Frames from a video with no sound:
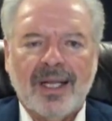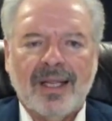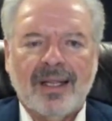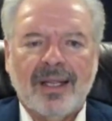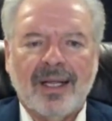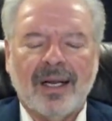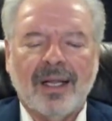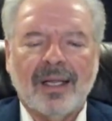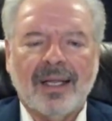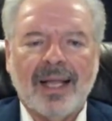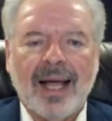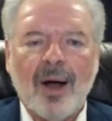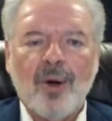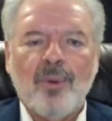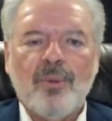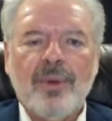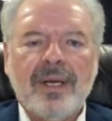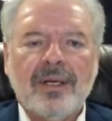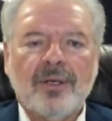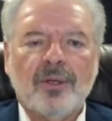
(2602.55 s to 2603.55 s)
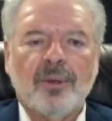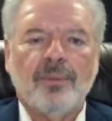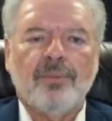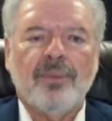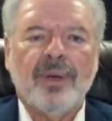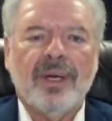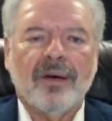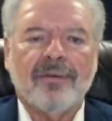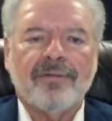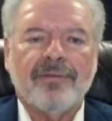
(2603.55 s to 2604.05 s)
that allow me to
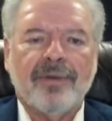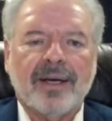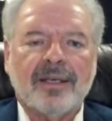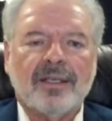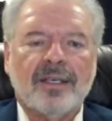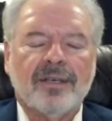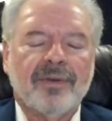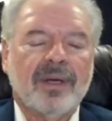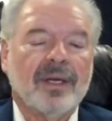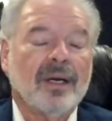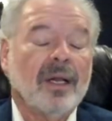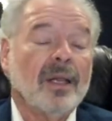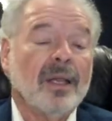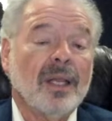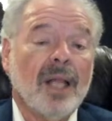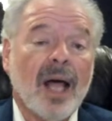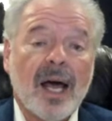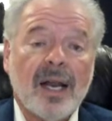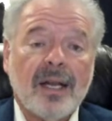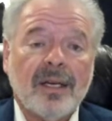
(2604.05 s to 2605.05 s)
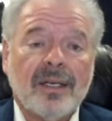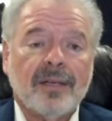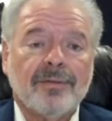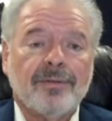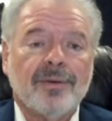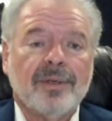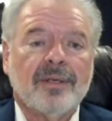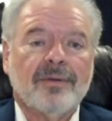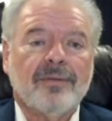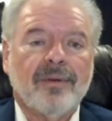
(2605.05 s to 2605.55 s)
be effective in a lot of
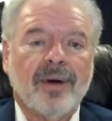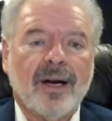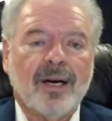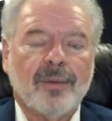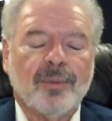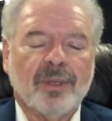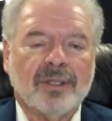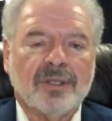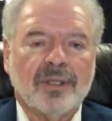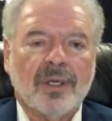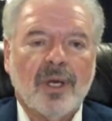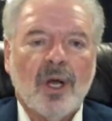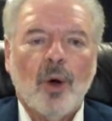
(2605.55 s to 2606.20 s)
different environments.